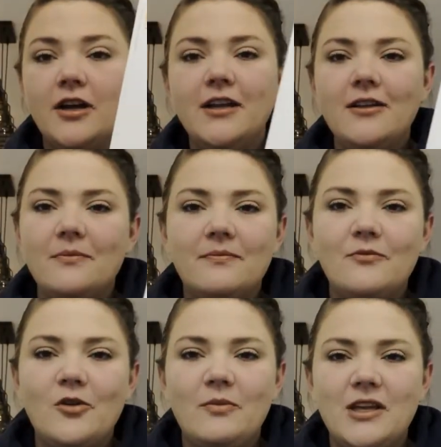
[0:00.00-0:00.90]

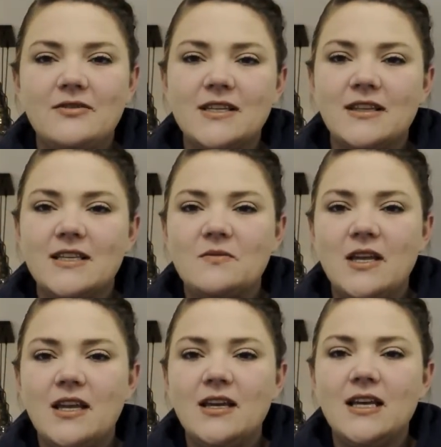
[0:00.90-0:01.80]
curriculum we'll be using this
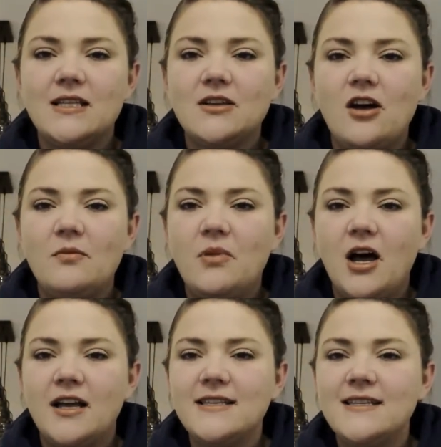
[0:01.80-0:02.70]
weekend. It's called
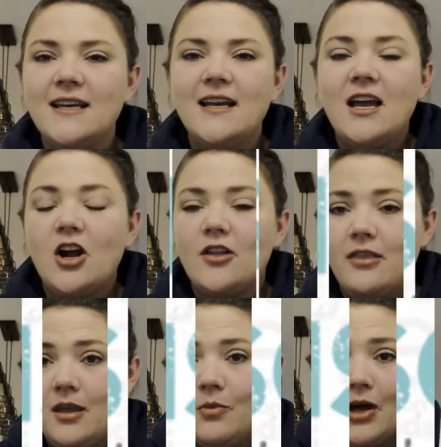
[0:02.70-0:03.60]
Pause, or The